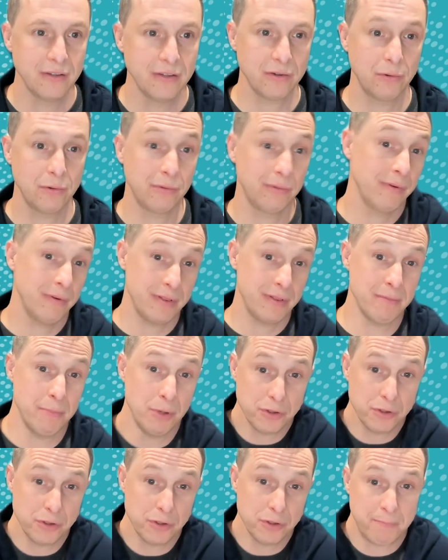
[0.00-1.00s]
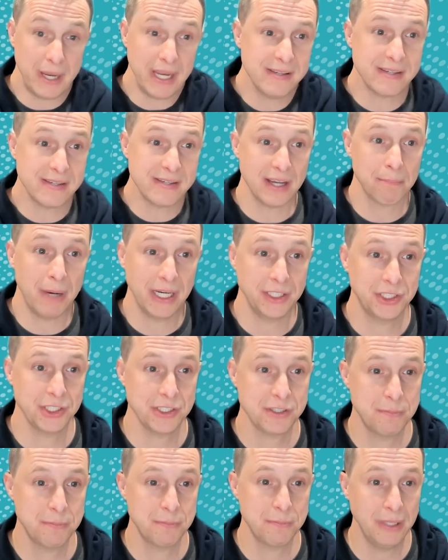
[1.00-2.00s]
So the most basic might
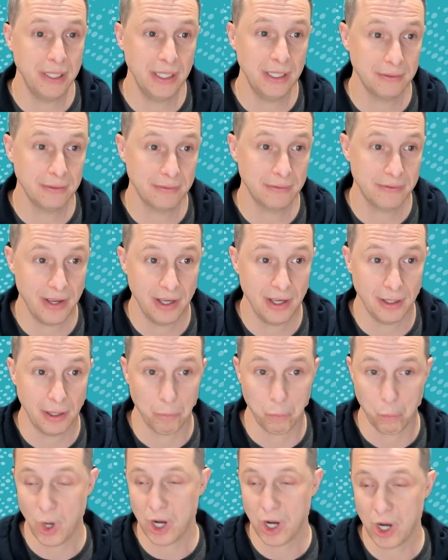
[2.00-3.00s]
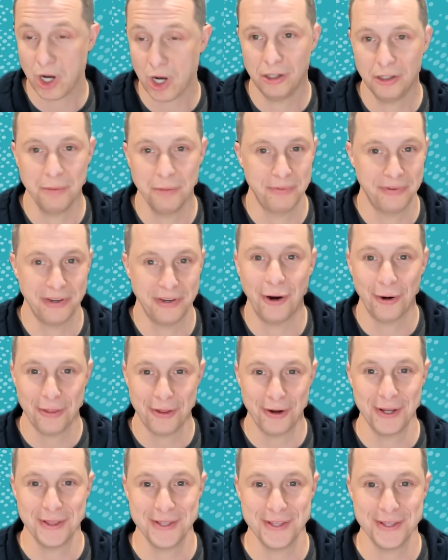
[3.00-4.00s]
just be, say, like, what columns are
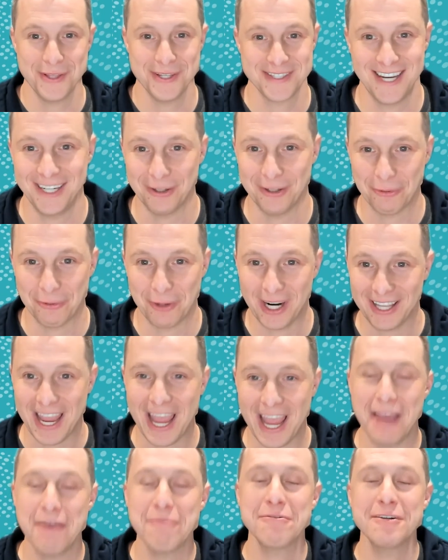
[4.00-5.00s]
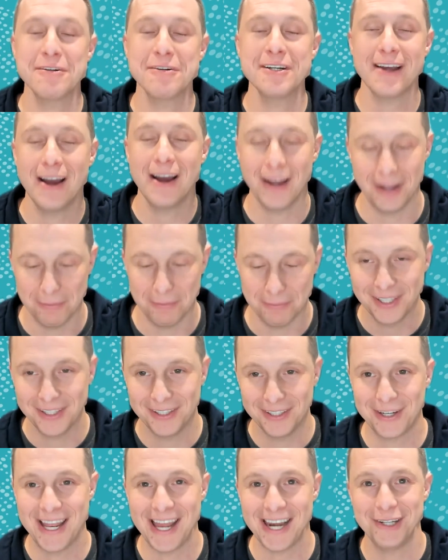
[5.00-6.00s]
there in this data, right? Like every time
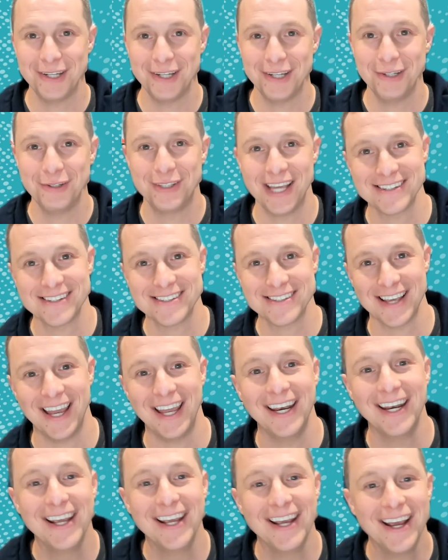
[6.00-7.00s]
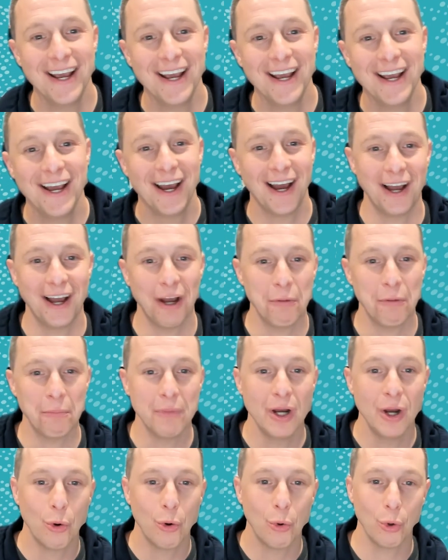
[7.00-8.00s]
you get a new data set
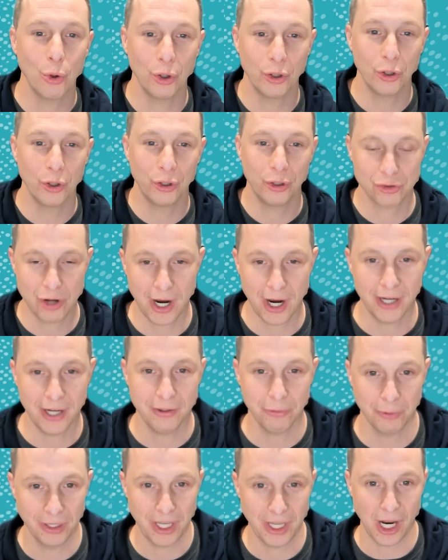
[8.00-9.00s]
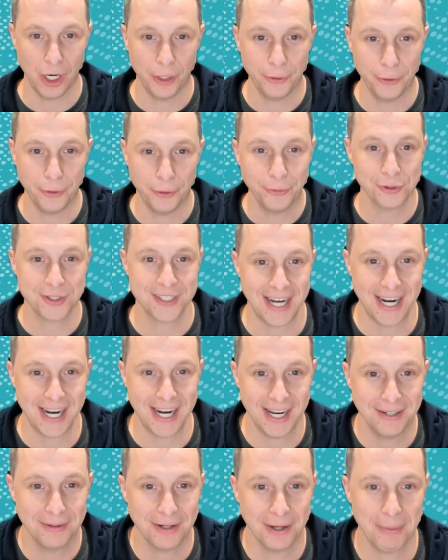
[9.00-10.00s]
or you're trying to really
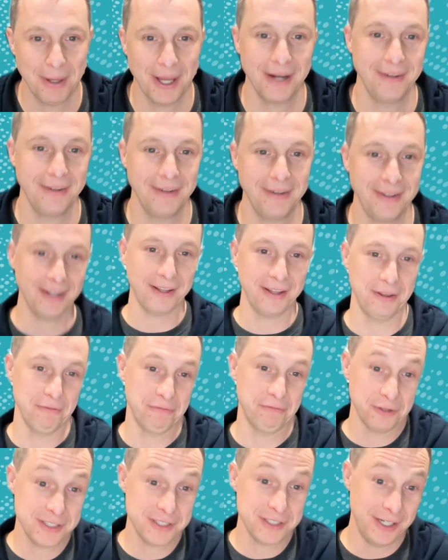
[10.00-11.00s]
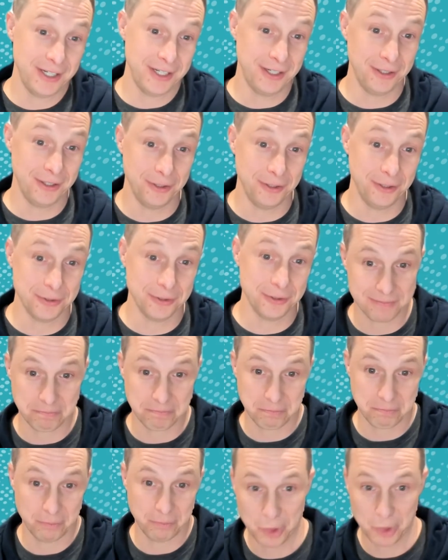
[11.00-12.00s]
understand about a data, like the first thing you do is just
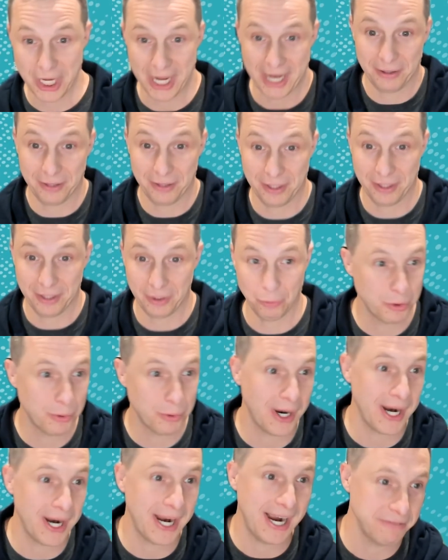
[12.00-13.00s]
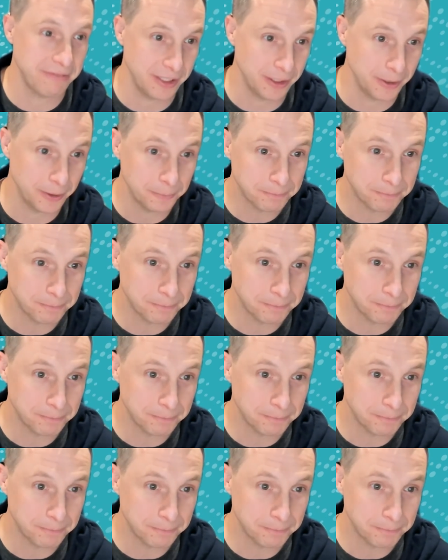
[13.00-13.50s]
look at it. Like, what do I have here?